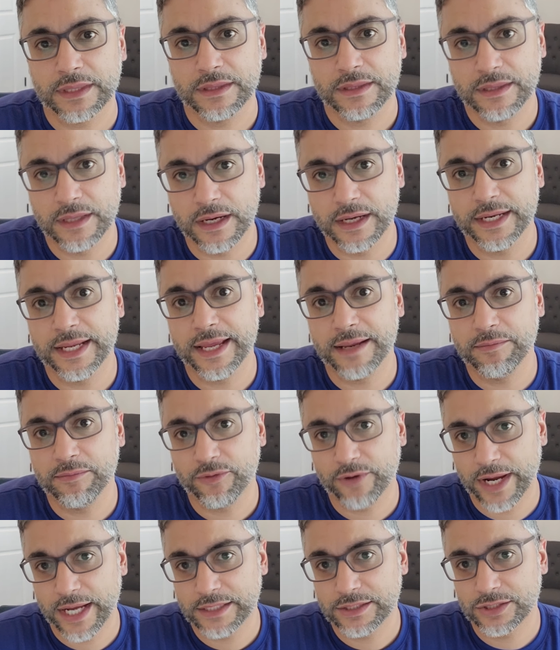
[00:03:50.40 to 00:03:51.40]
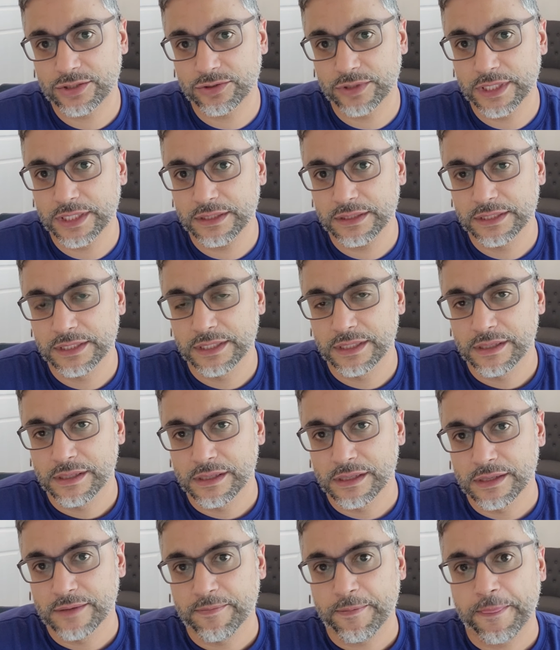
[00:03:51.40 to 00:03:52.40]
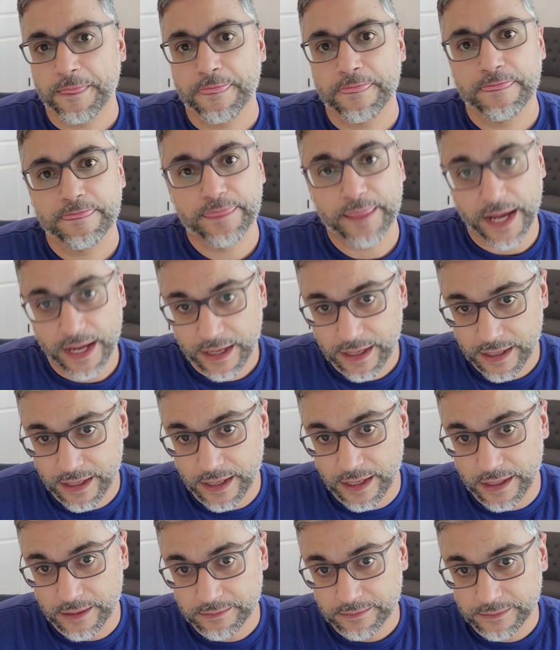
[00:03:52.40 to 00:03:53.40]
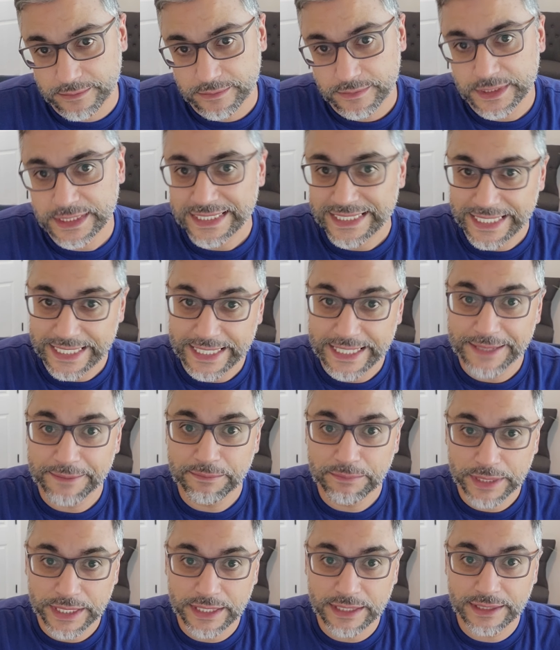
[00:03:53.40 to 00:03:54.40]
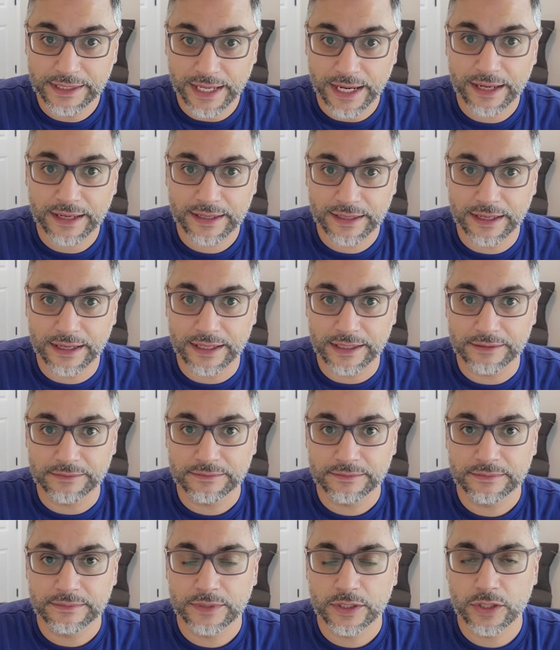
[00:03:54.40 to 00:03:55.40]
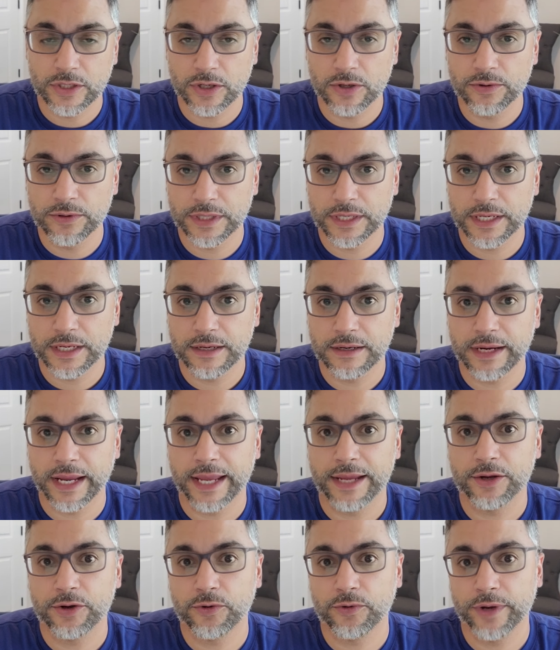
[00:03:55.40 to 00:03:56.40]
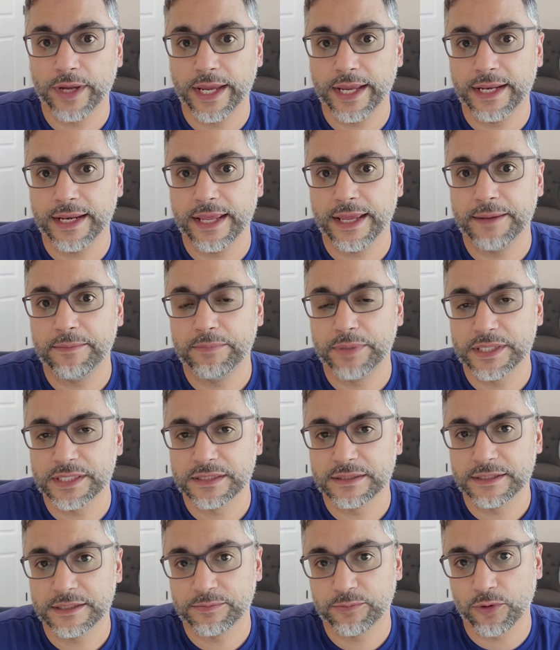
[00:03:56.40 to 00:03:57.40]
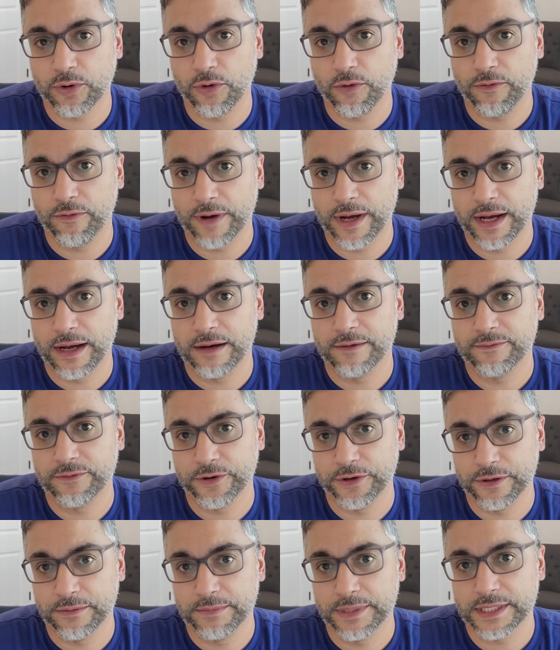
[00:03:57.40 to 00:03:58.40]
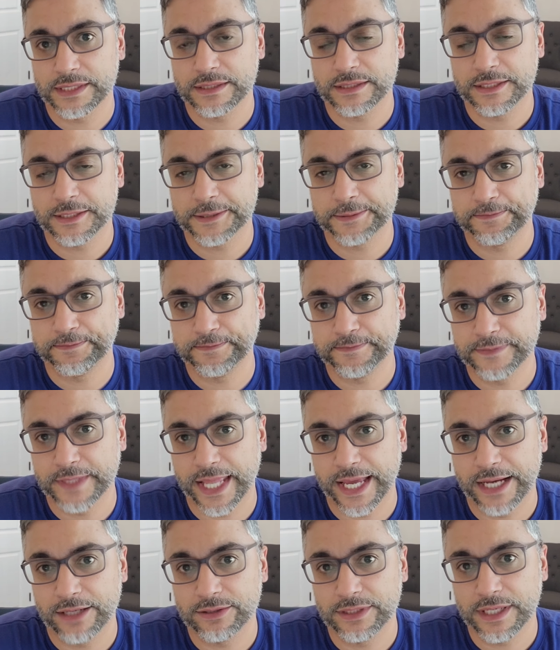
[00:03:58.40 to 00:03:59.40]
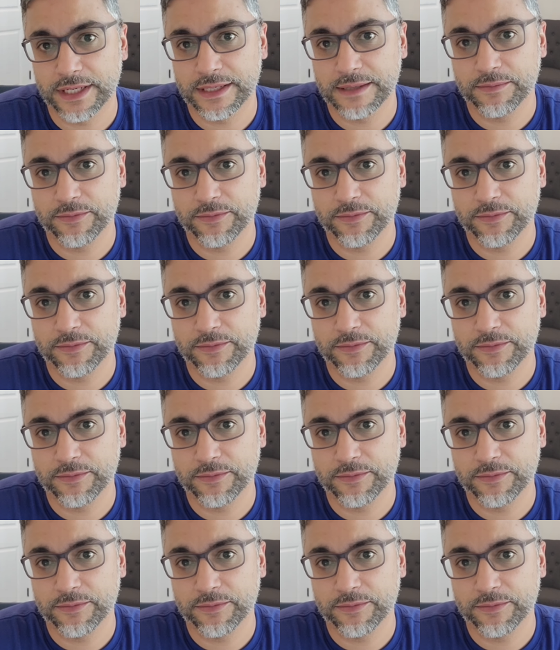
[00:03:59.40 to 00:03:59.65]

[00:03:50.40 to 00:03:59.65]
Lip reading: dunandbradstreet.com, dnb.com. Go there and create a business profile for your business. Now, Dun &